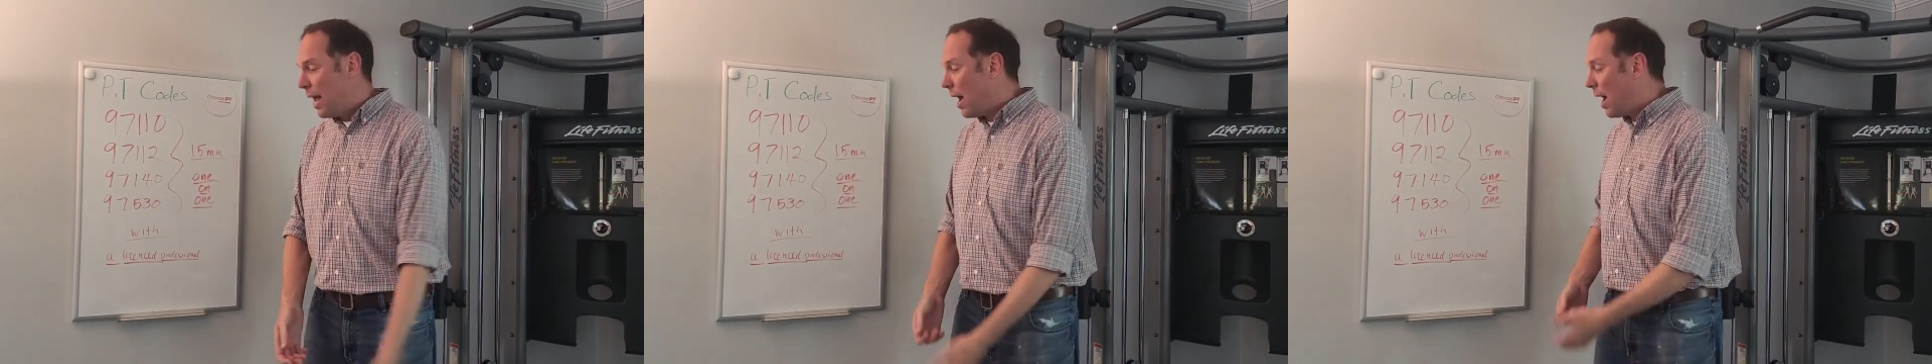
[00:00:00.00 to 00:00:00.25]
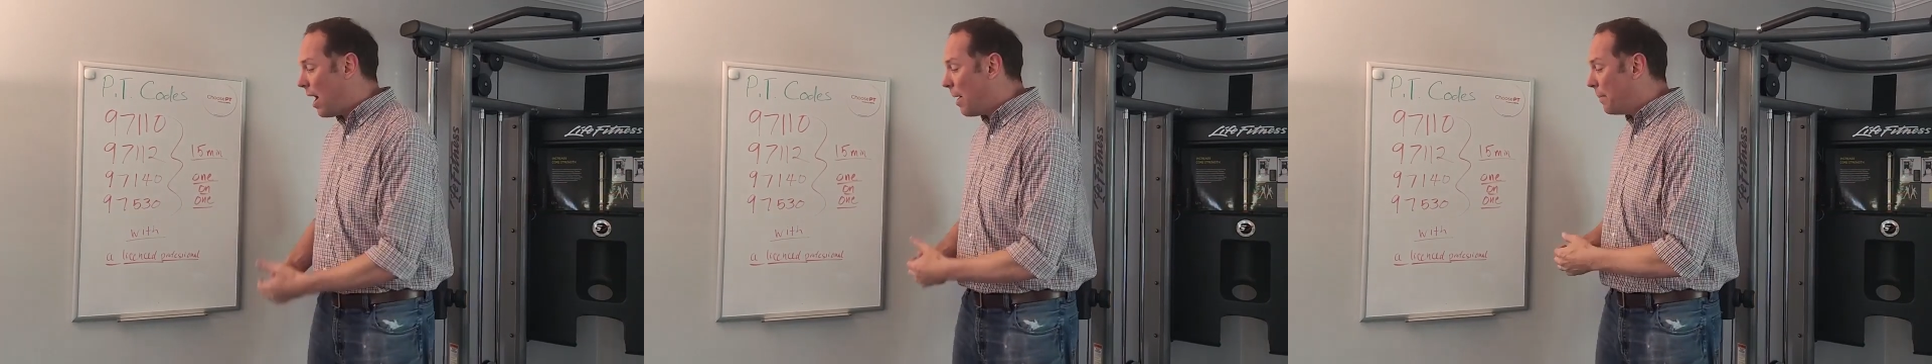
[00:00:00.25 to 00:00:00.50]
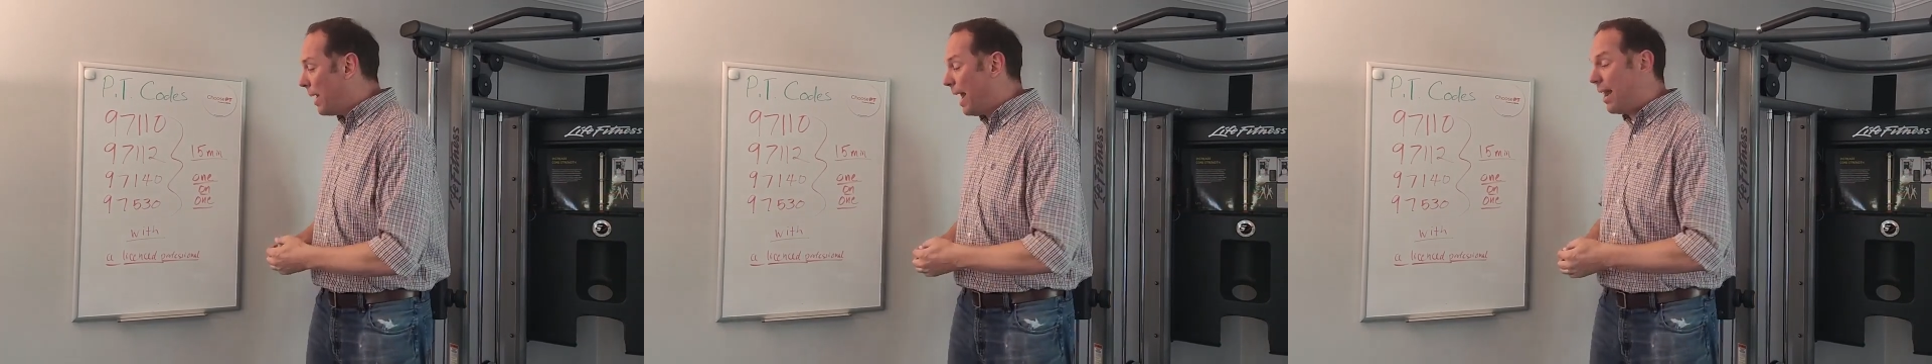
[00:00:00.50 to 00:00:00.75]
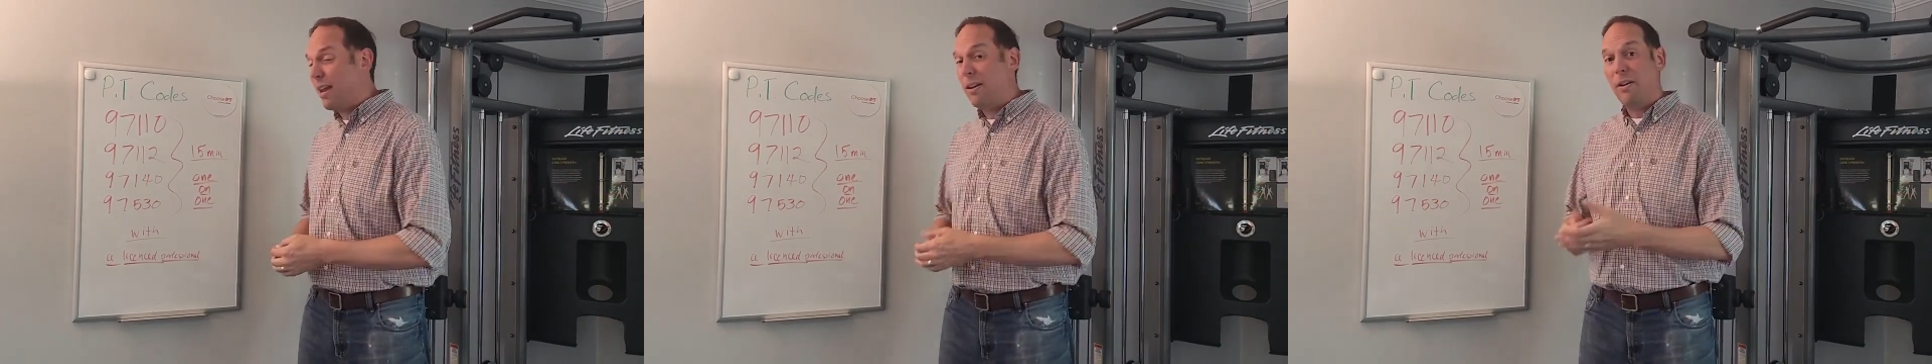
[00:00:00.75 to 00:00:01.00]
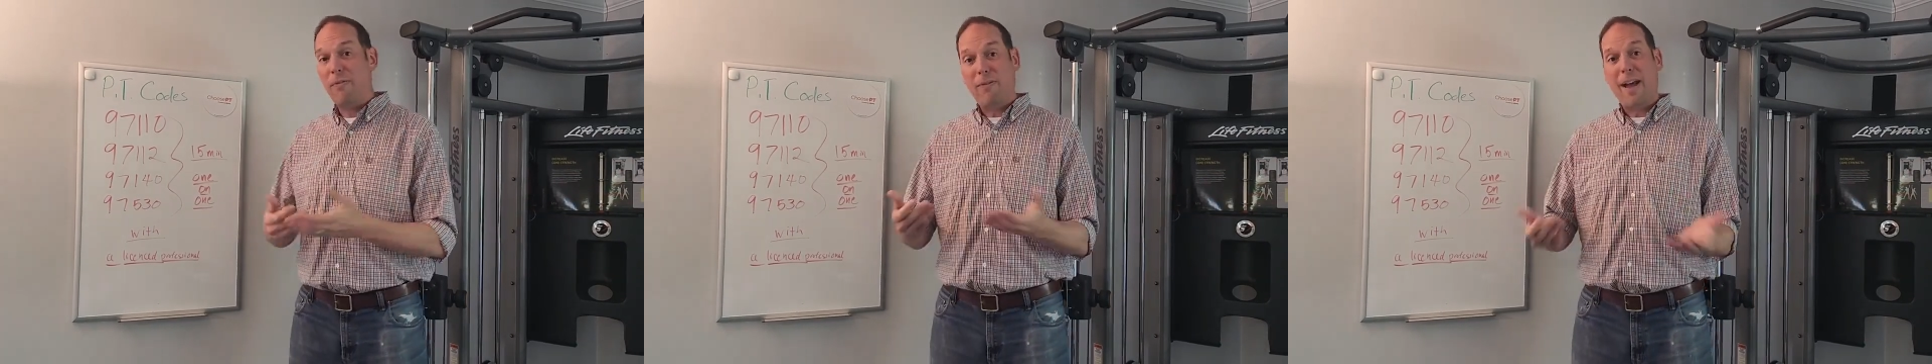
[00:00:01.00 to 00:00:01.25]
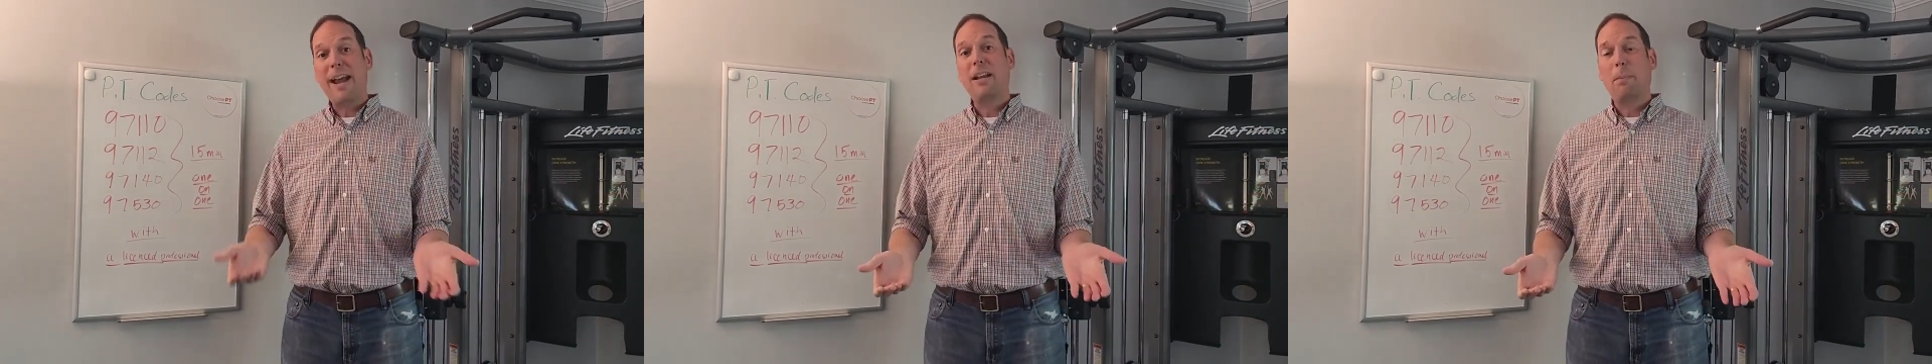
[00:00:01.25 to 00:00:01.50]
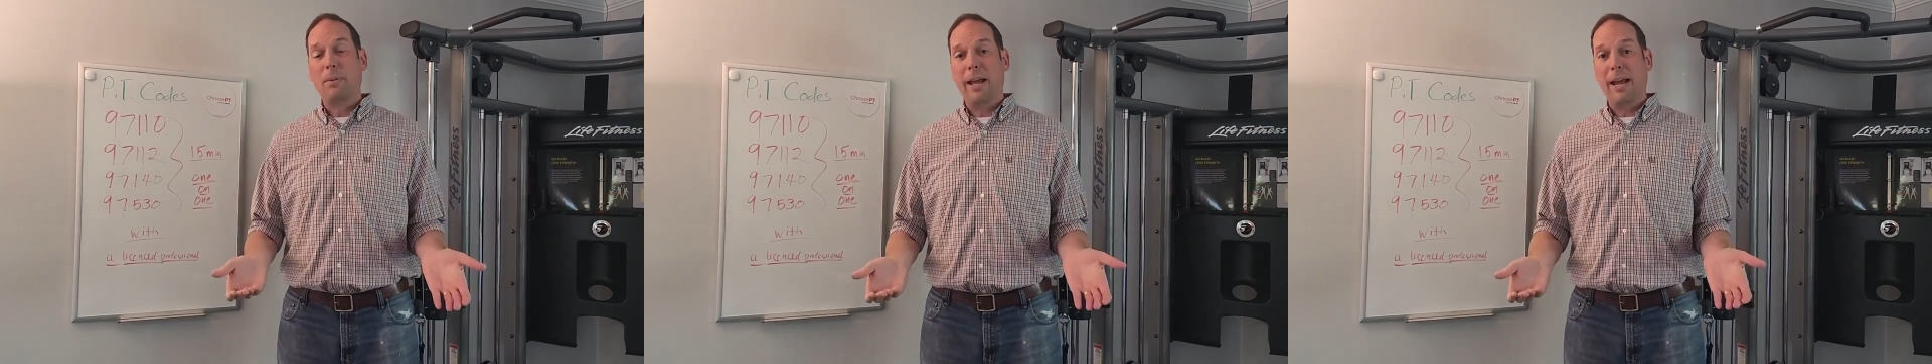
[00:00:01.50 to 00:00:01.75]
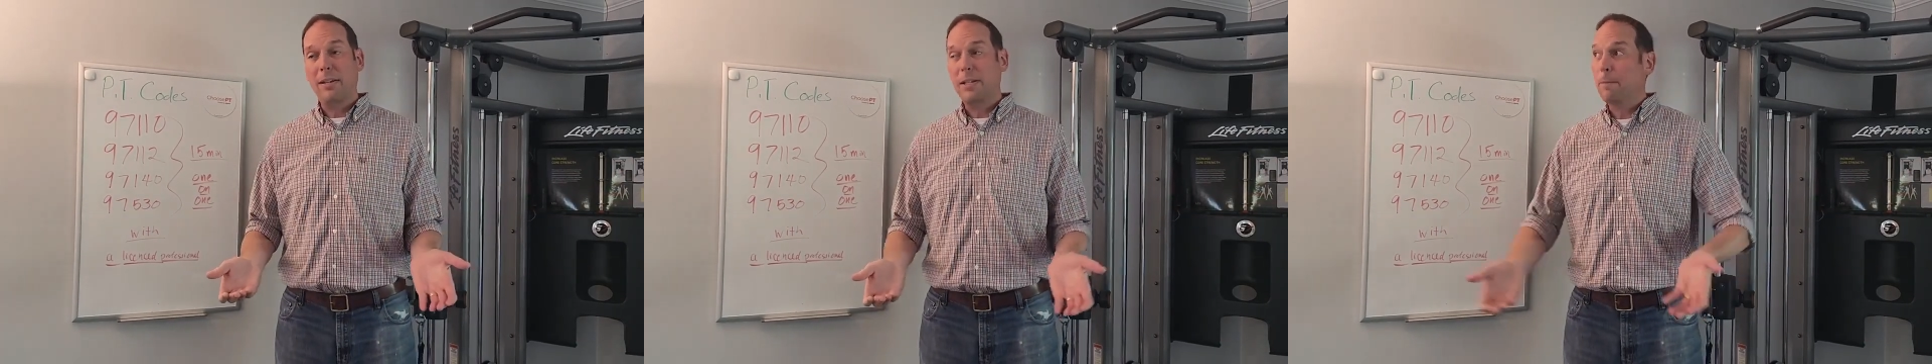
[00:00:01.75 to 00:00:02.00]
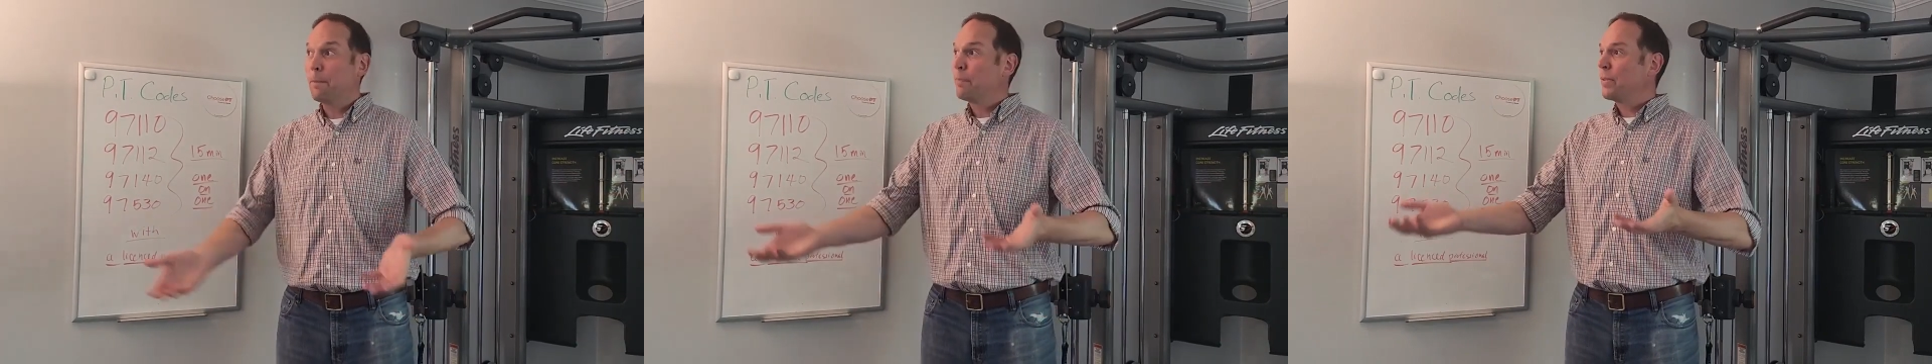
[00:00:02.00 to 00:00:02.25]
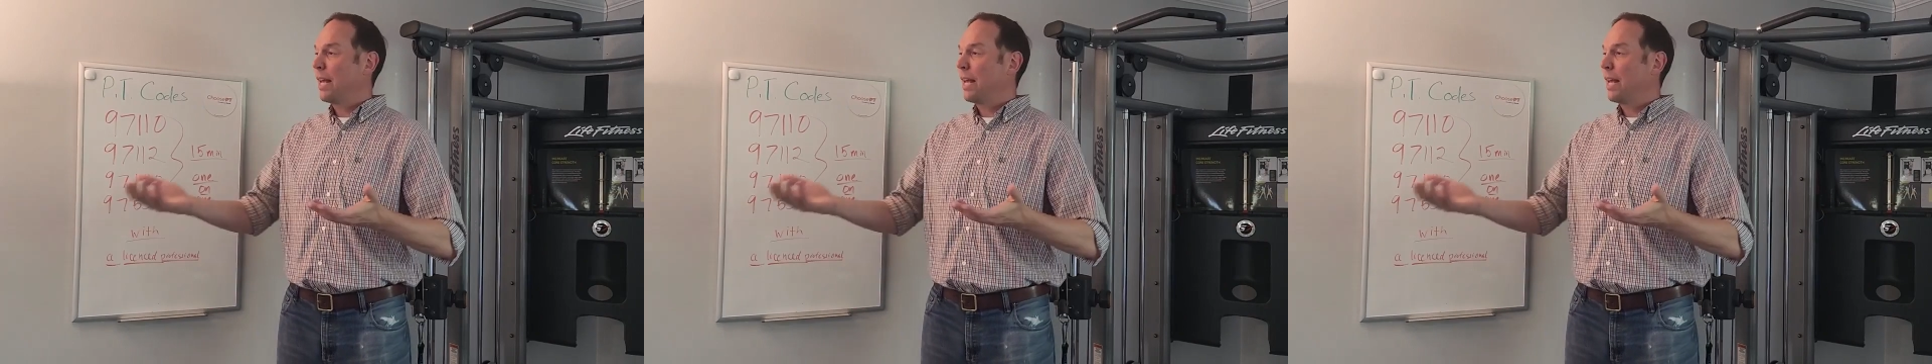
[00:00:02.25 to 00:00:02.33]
and find a place